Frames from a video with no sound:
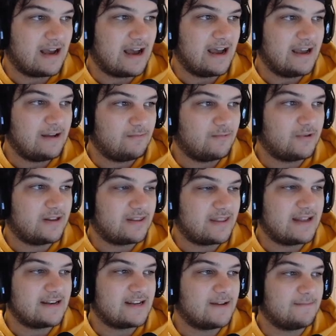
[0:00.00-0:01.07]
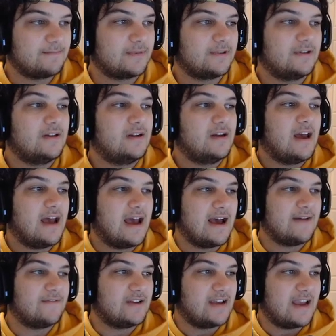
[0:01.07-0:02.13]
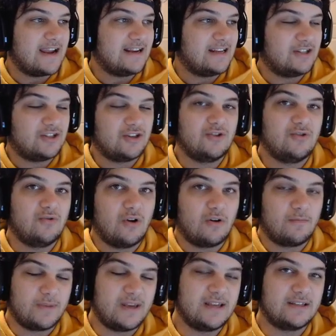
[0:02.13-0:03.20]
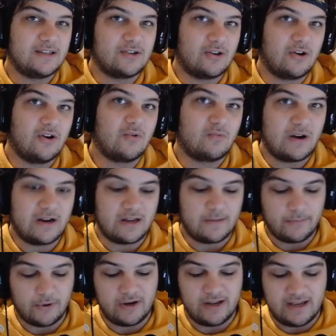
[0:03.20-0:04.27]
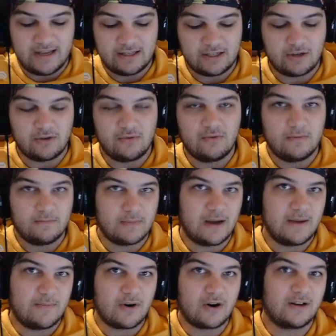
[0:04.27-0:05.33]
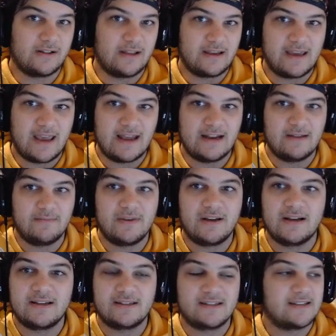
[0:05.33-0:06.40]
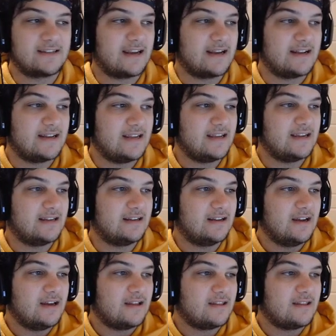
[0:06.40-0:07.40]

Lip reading: I would end up having 82 pieces already put into my Markalite Cannon, because since I need